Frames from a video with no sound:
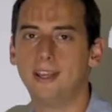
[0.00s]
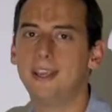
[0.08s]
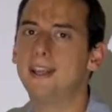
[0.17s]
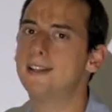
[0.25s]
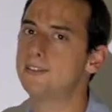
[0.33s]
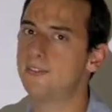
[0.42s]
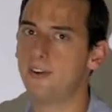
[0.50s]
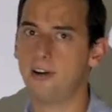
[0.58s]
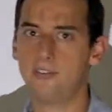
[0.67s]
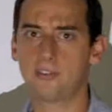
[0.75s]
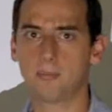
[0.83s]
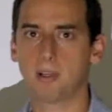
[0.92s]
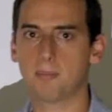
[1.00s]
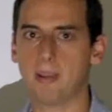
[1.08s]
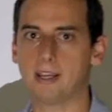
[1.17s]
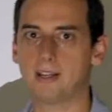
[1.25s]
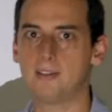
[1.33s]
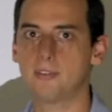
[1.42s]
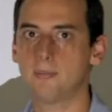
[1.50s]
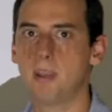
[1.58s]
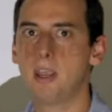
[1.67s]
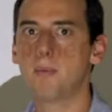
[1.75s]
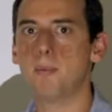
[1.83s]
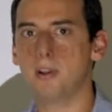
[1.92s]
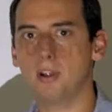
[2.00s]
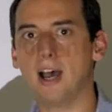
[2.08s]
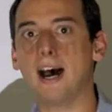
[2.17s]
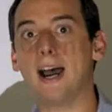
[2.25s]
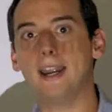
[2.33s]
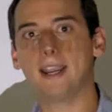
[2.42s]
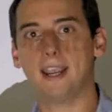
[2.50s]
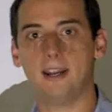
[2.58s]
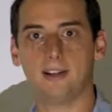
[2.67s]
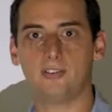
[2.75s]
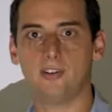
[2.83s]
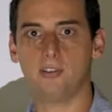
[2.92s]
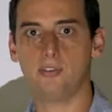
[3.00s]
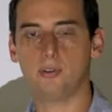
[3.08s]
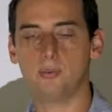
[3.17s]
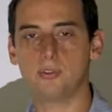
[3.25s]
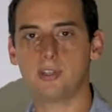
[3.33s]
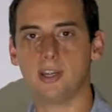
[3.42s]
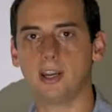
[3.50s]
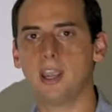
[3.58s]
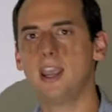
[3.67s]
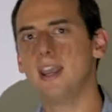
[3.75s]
It is a very similar mechanism, but a higher energy is used there.